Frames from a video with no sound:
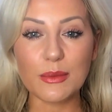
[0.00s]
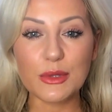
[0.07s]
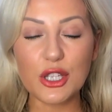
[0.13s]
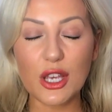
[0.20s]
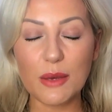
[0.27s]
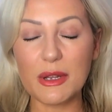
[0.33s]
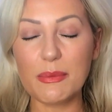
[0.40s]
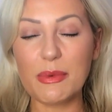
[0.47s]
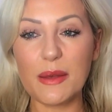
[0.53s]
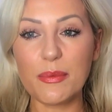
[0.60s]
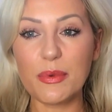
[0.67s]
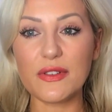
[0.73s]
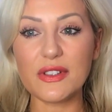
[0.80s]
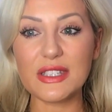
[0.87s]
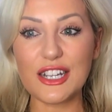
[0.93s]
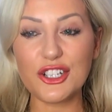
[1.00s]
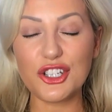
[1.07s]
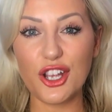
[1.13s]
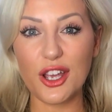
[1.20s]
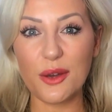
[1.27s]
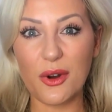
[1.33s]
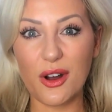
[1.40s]
So many people have said,
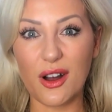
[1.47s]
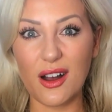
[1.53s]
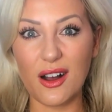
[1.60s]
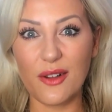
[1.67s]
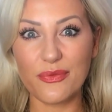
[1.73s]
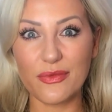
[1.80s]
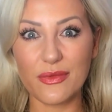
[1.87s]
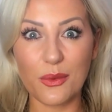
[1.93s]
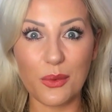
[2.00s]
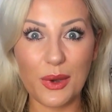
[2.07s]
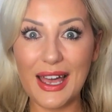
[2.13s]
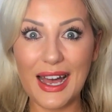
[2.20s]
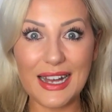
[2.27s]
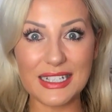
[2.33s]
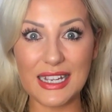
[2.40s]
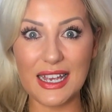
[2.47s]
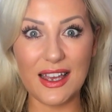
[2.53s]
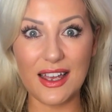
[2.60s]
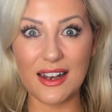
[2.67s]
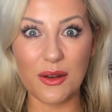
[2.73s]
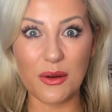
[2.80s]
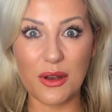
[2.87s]
you know what, we had it
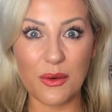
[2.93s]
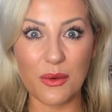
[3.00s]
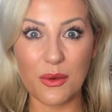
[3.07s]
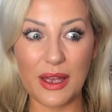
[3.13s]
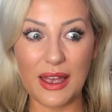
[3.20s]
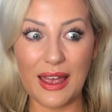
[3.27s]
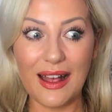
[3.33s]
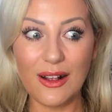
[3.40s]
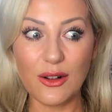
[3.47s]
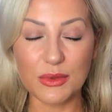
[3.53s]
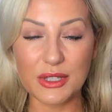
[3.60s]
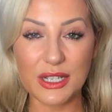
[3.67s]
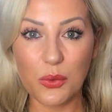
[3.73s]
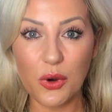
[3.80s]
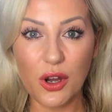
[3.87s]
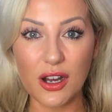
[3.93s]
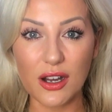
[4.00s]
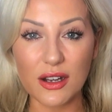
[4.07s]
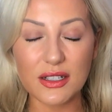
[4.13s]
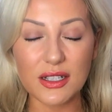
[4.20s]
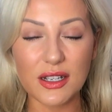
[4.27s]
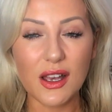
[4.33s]
and it helped, it
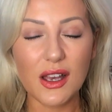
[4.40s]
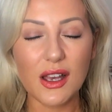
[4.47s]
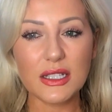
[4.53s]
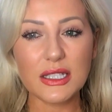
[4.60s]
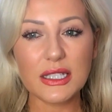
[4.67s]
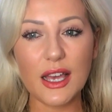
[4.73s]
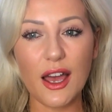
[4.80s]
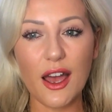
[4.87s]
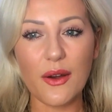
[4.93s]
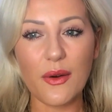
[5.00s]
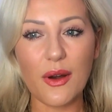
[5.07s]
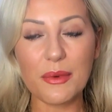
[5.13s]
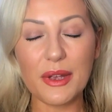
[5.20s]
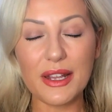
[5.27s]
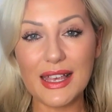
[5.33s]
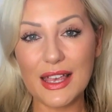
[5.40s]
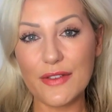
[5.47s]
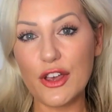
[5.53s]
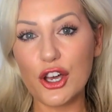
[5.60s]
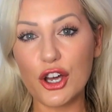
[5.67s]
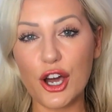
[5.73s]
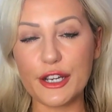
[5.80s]
worked. So I'm going to
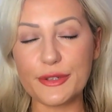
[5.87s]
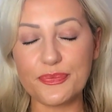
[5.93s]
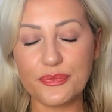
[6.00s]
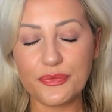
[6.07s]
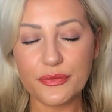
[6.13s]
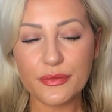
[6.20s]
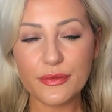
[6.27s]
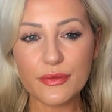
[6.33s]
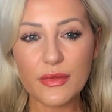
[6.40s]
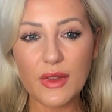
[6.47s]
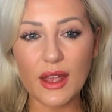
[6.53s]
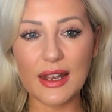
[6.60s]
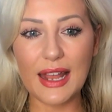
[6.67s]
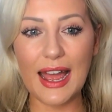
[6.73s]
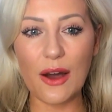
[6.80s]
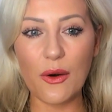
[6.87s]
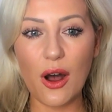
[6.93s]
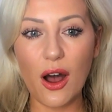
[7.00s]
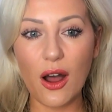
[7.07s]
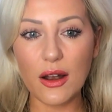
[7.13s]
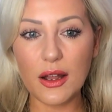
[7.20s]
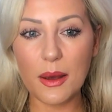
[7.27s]
give it a go. Now,
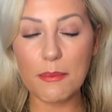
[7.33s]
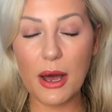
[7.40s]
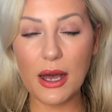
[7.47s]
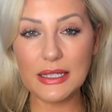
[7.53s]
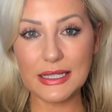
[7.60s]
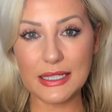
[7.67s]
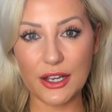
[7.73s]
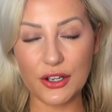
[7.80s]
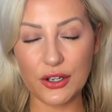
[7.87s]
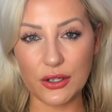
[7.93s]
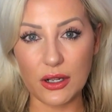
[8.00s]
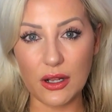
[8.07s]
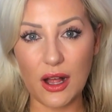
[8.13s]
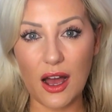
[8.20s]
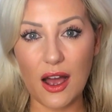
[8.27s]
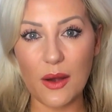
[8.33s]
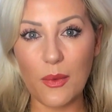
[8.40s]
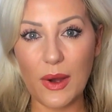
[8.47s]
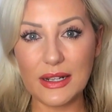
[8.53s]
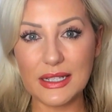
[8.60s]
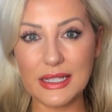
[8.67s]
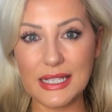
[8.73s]
on my cycle, I
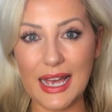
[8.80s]
went